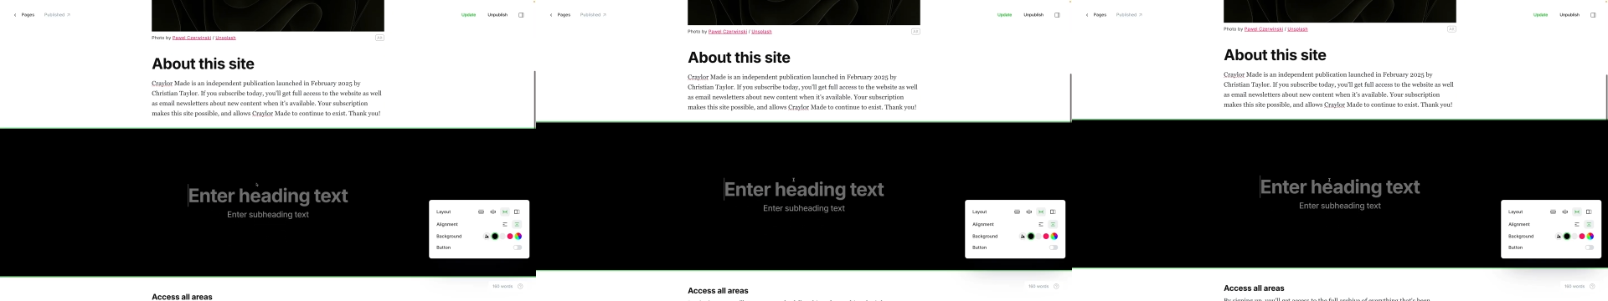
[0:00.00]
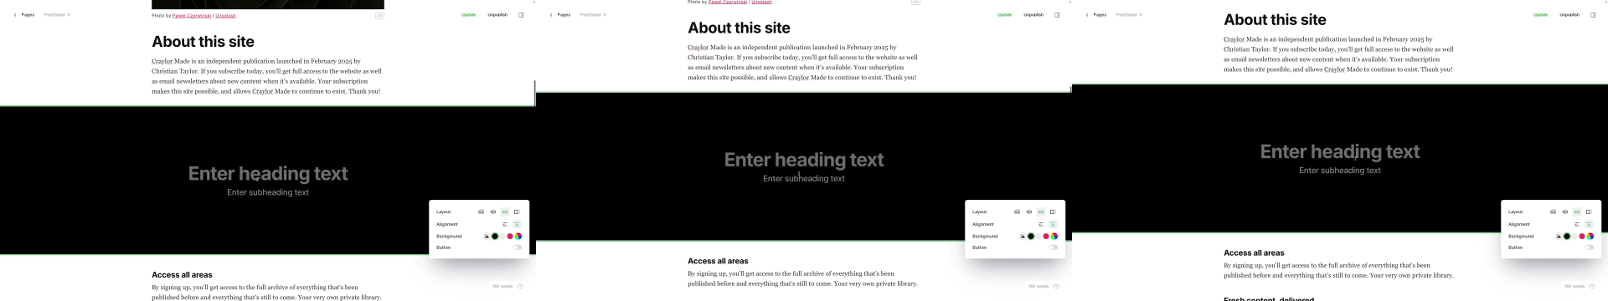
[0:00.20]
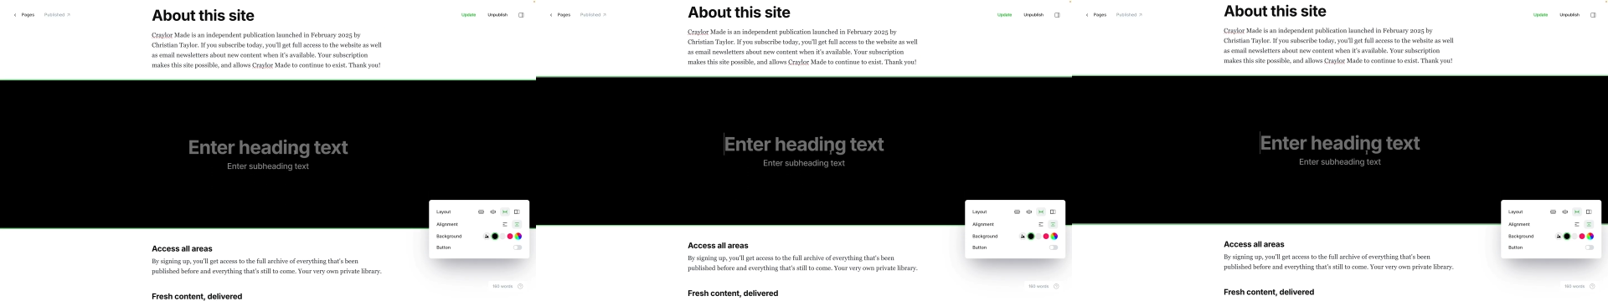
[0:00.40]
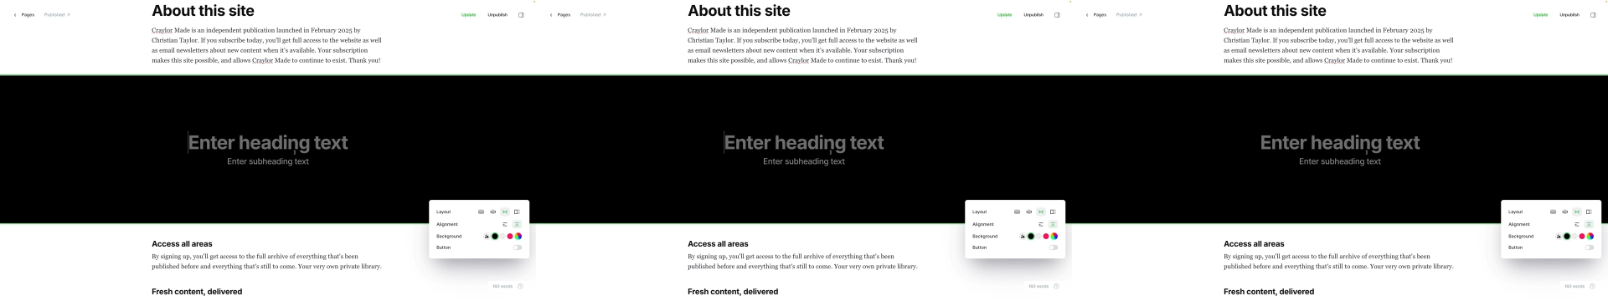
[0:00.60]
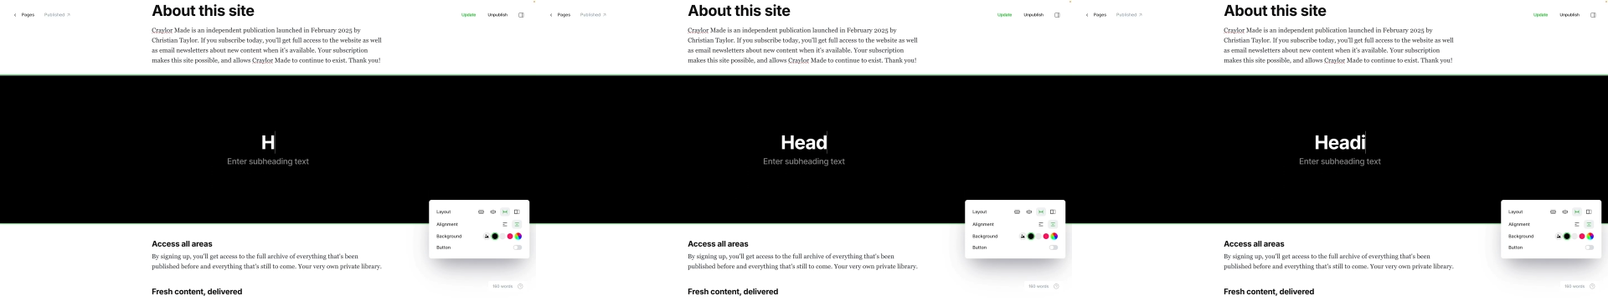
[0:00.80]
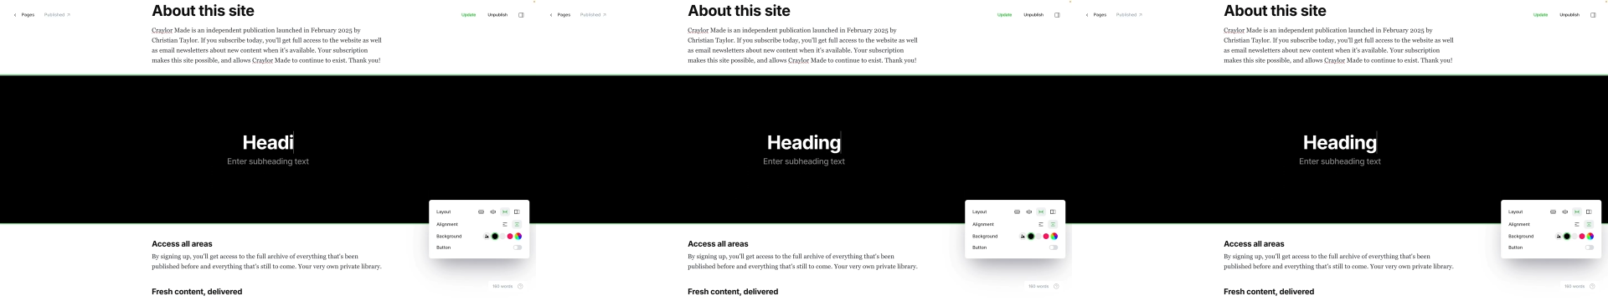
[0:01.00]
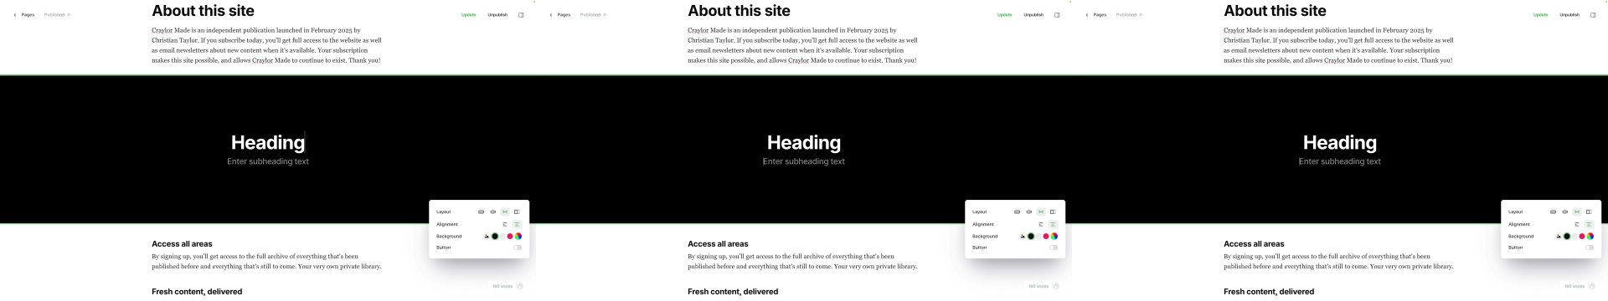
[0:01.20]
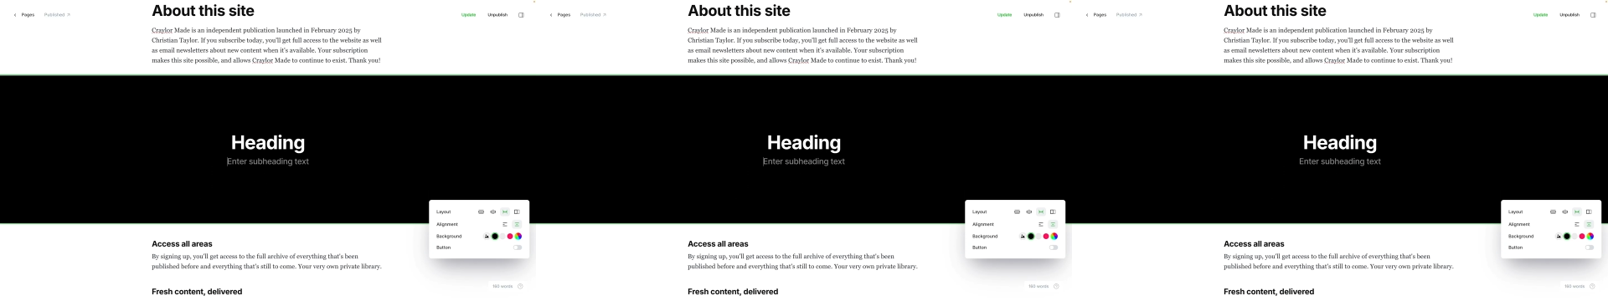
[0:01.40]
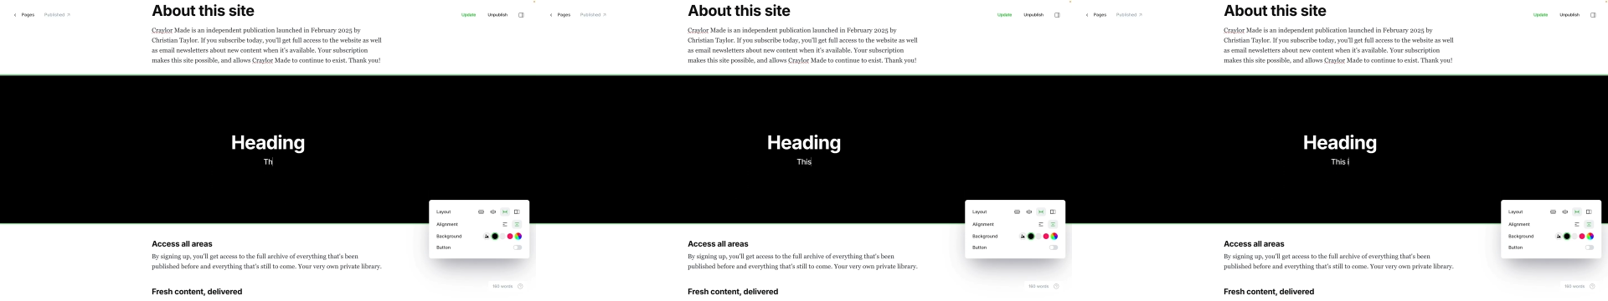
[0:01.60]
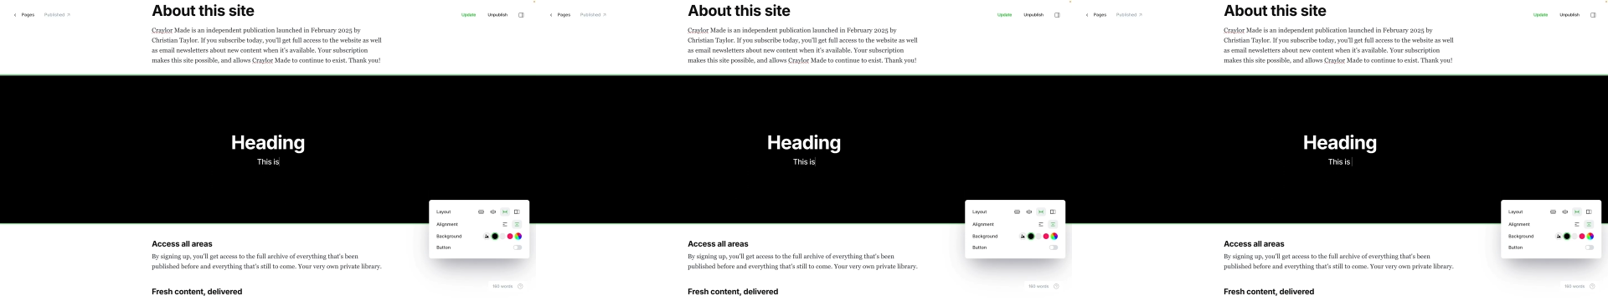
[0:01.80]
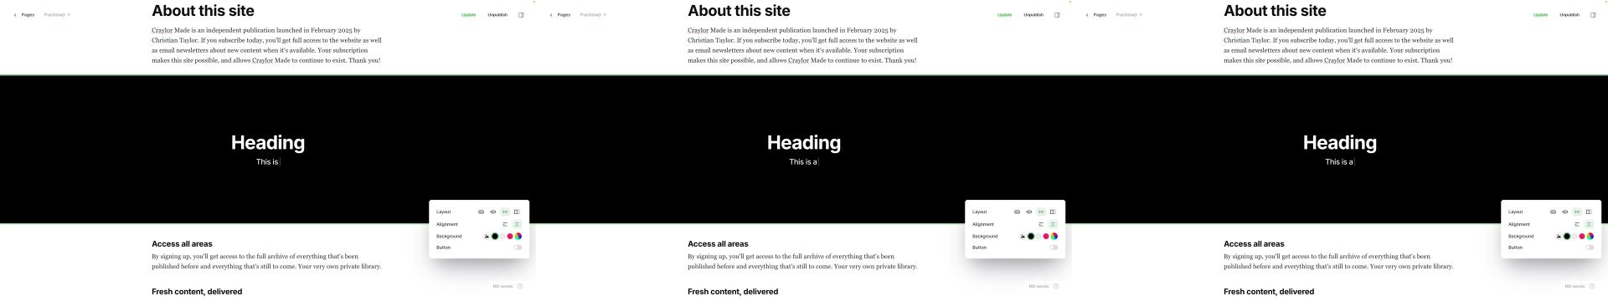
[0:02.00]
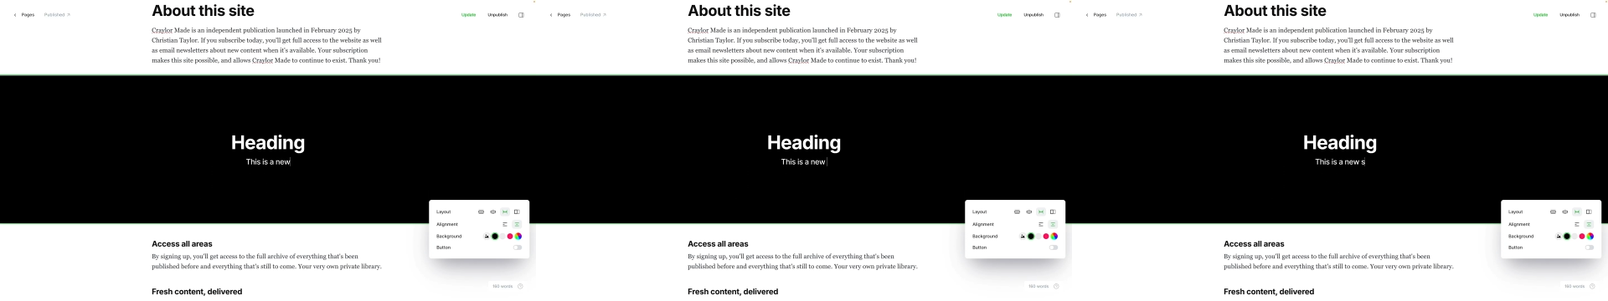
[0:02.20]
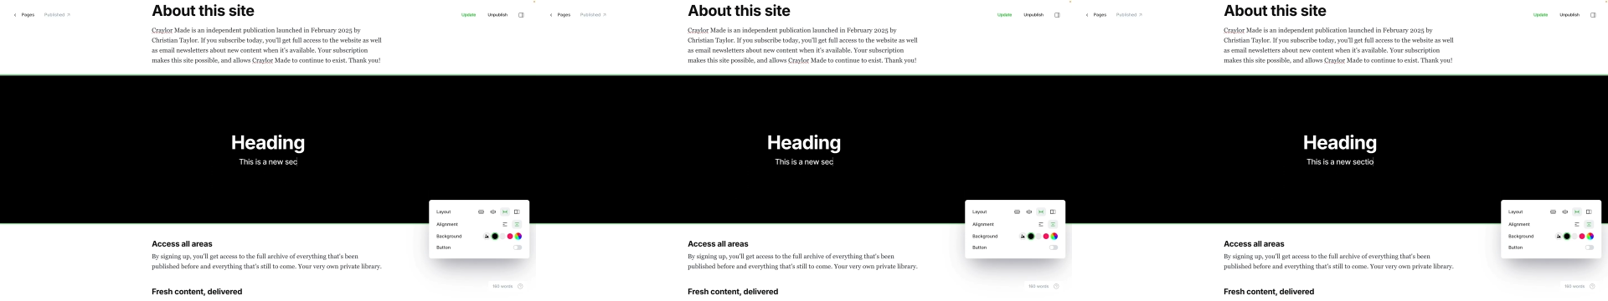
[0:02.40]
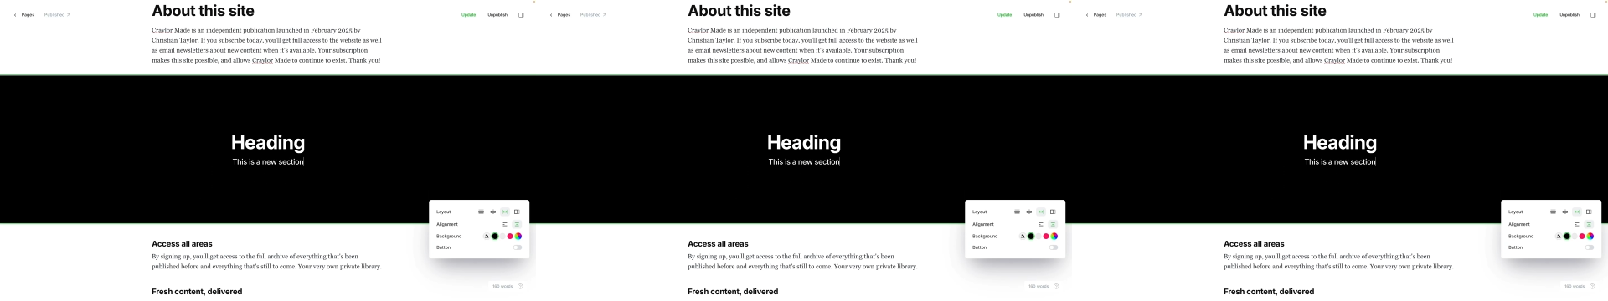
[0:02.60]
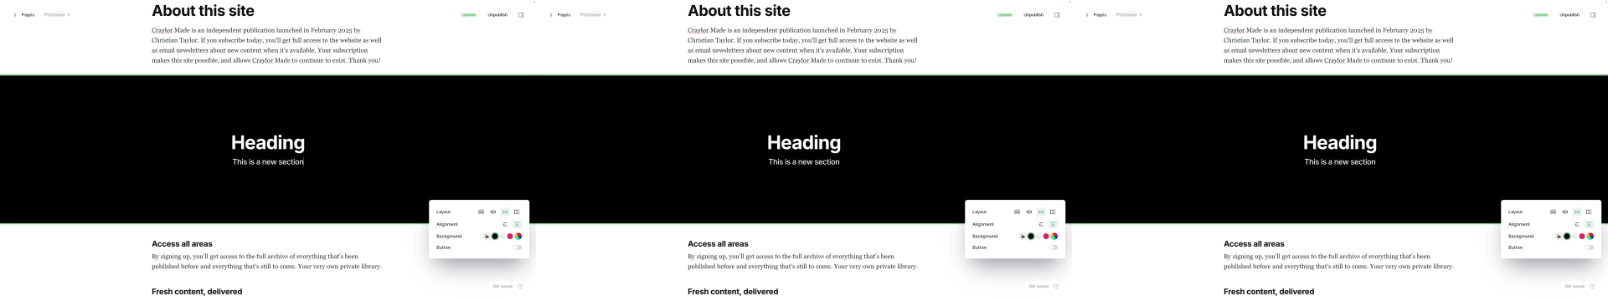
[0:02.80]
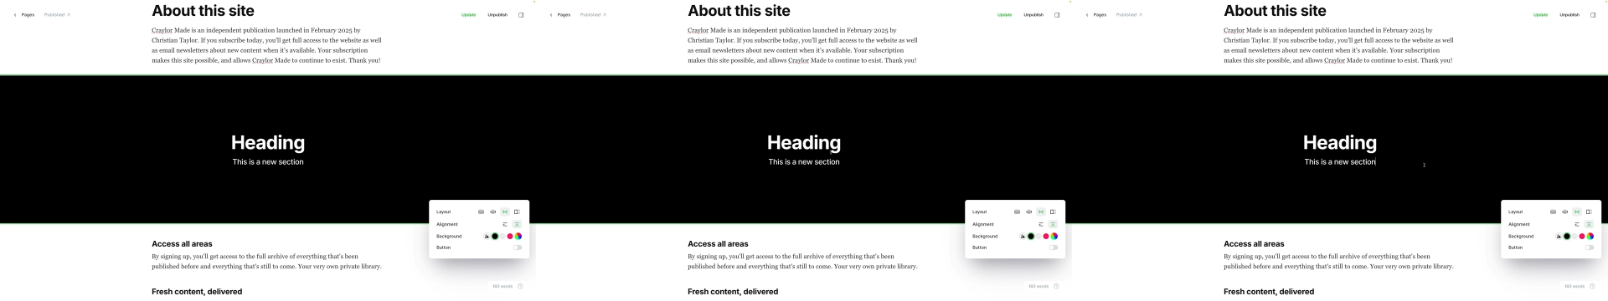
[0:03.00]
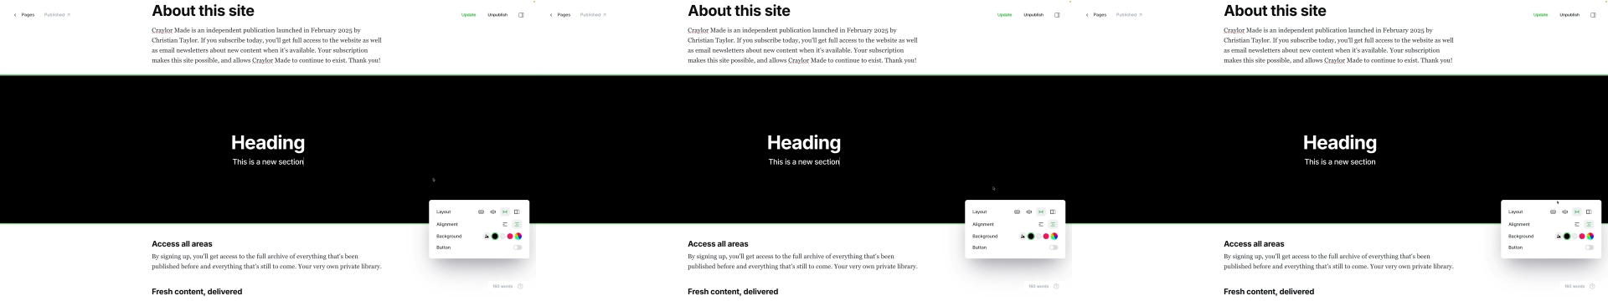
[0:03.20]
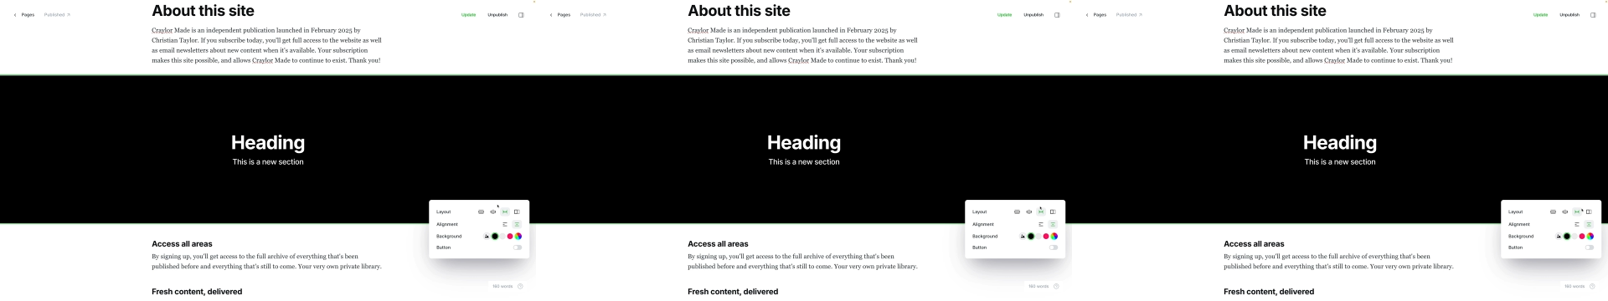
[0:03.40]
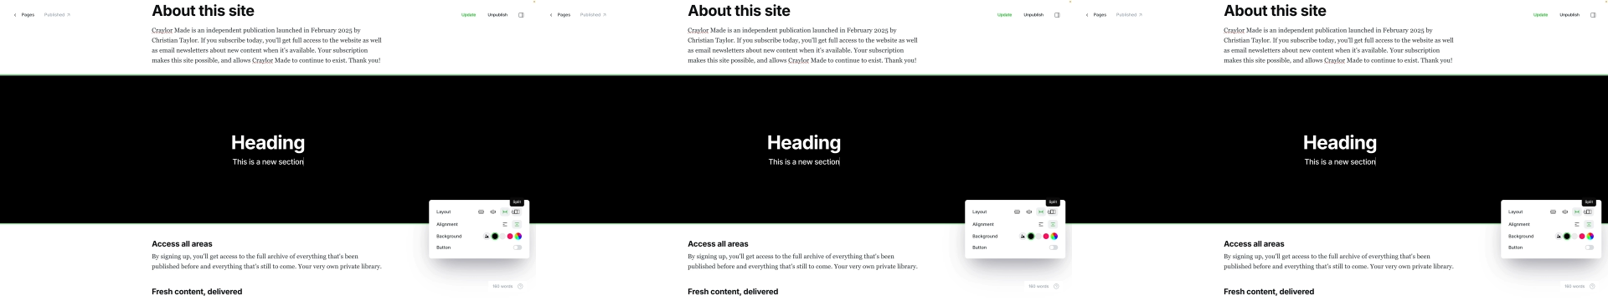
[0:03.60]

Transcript: Nobody's mouth can be seen.